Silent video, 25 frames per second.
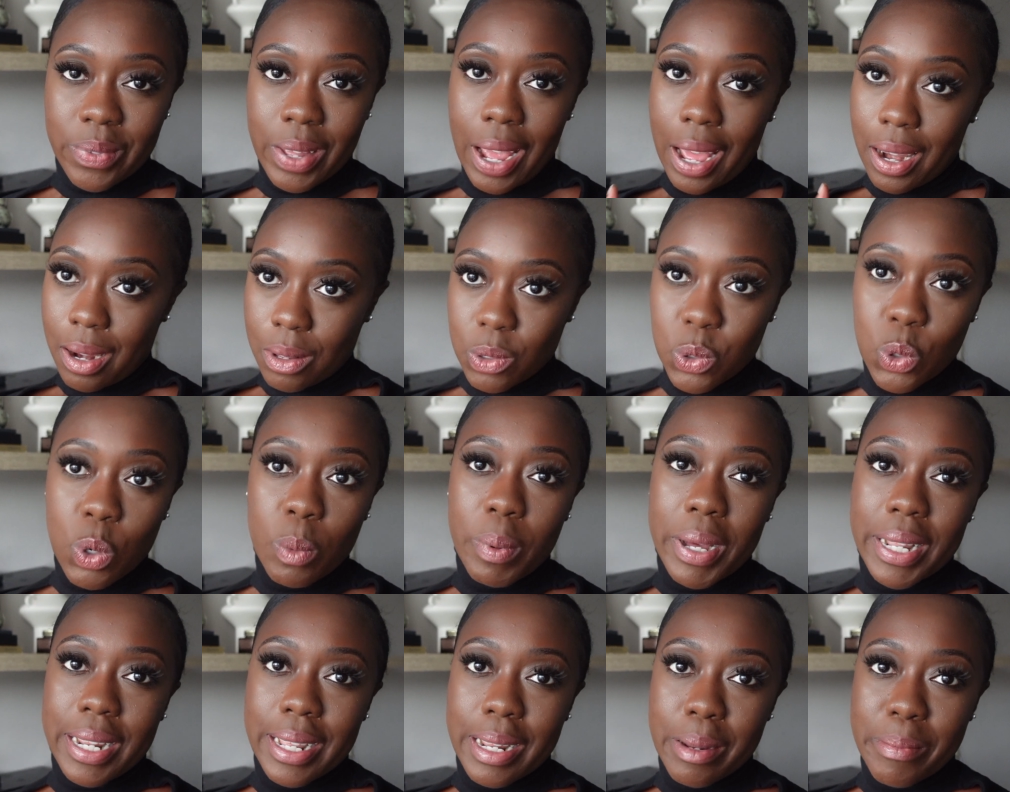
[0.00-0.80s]
And I'll talk
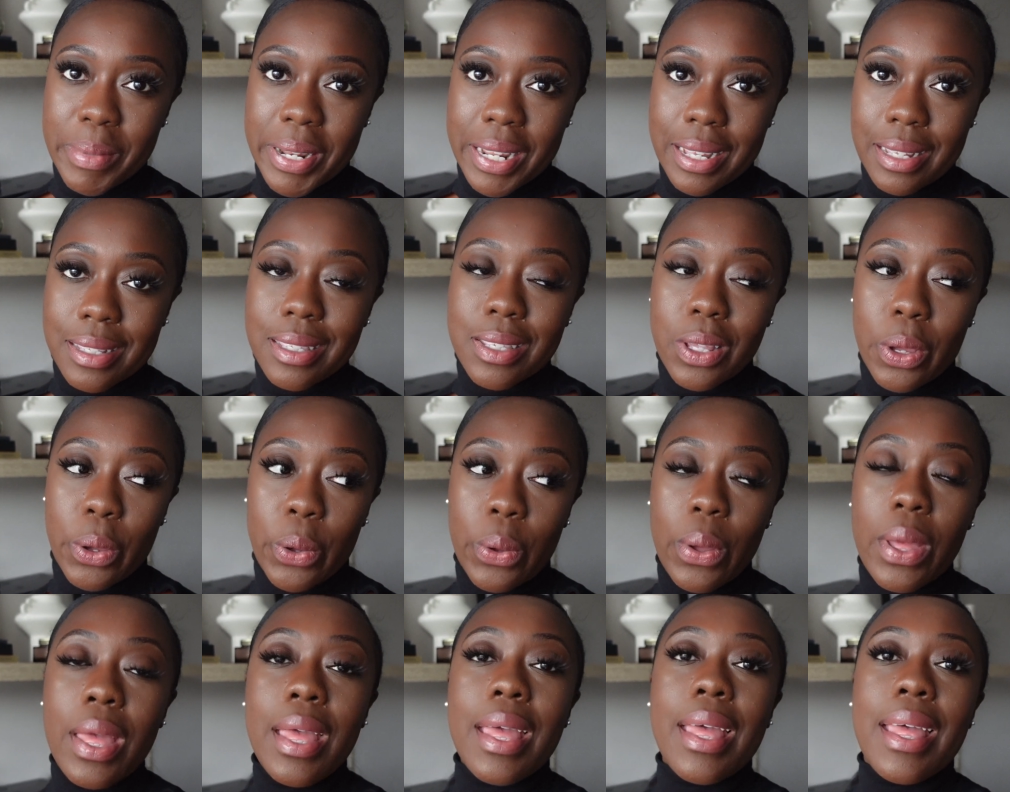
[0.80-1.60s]
about that in a minute.
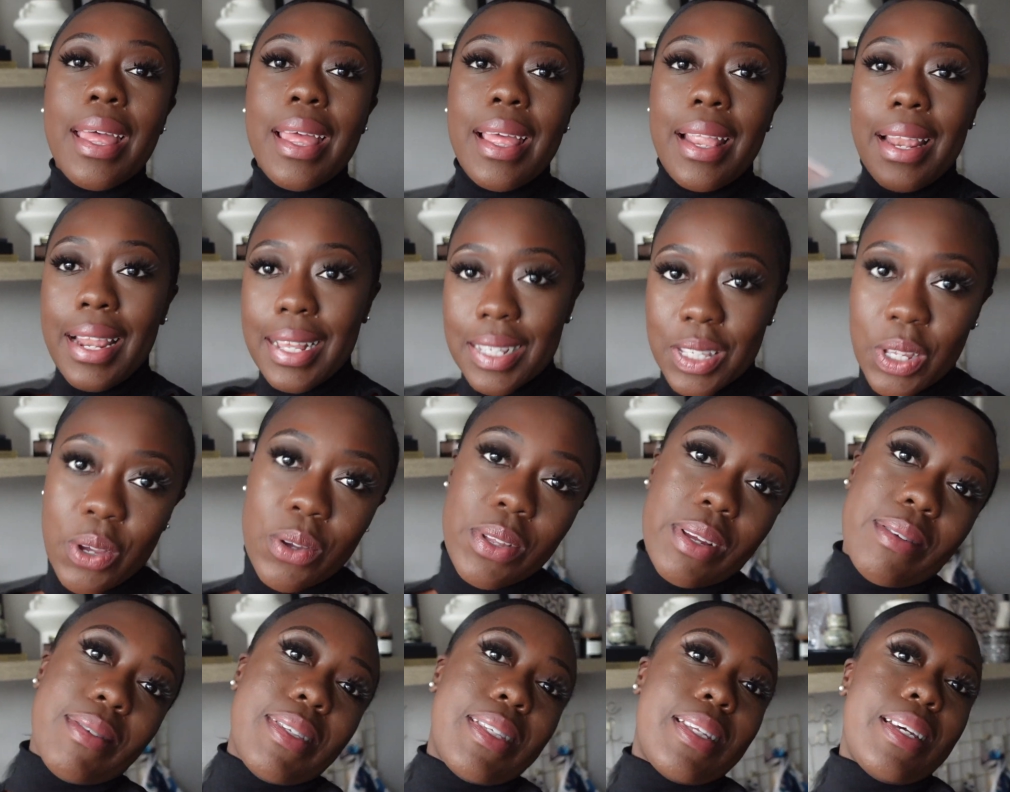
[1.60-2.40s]
So let's go
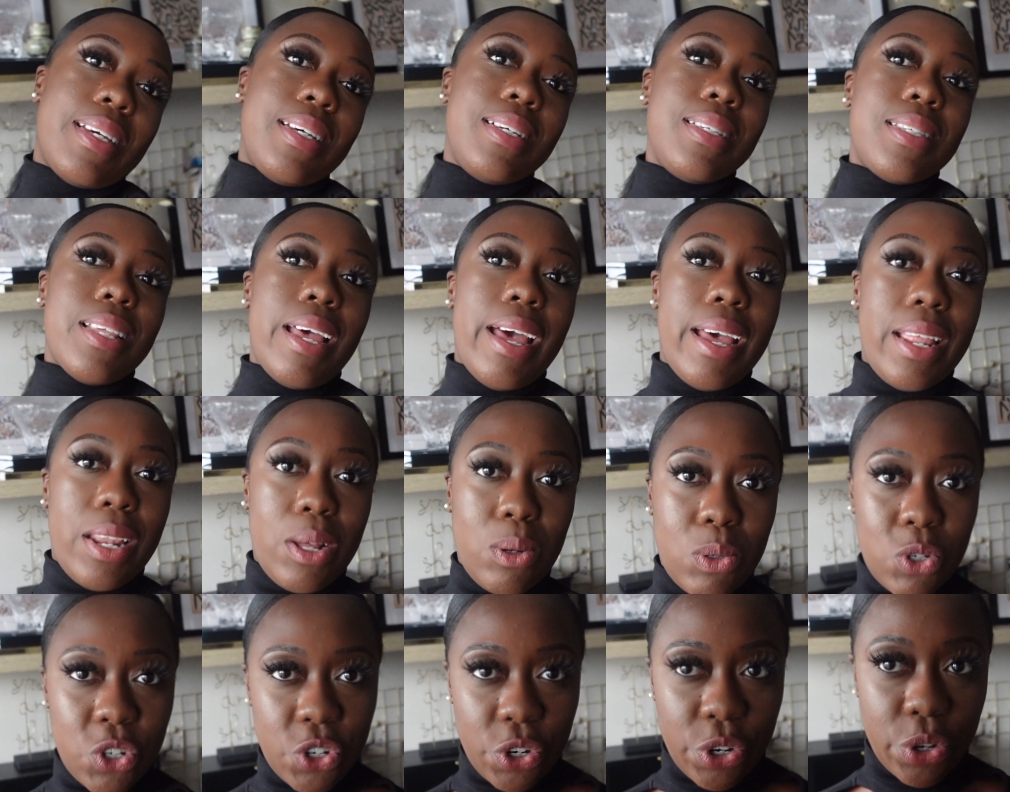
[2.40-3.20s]
downstairs and
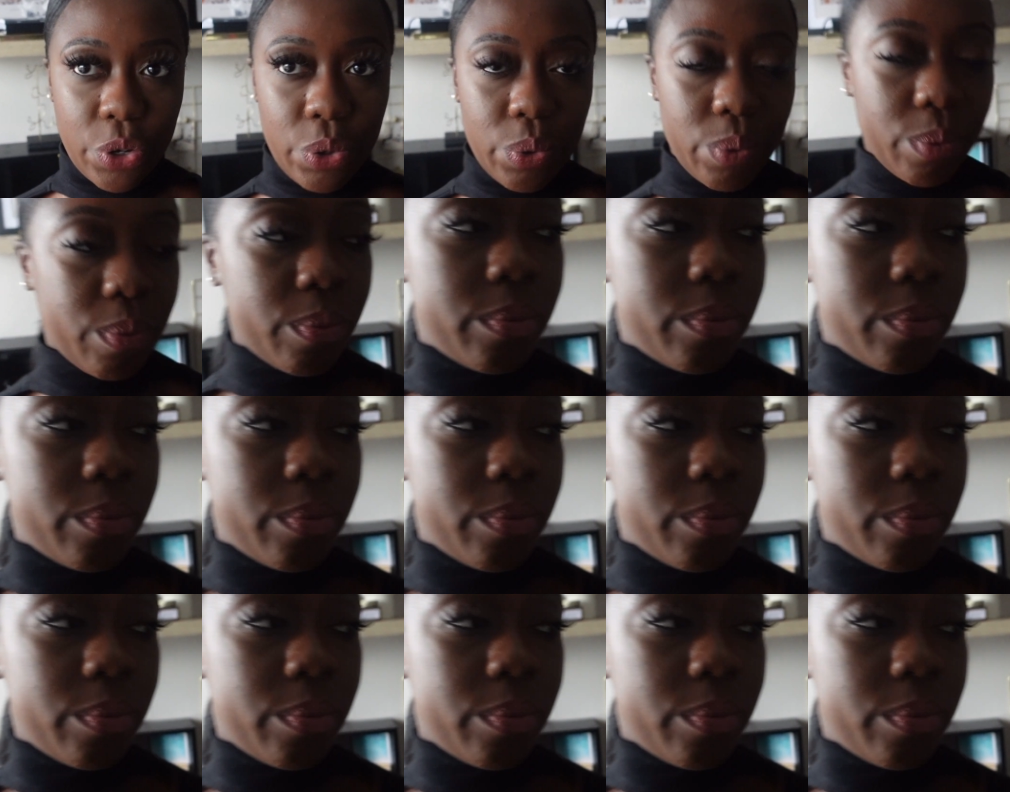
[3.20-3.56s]
I'll show you.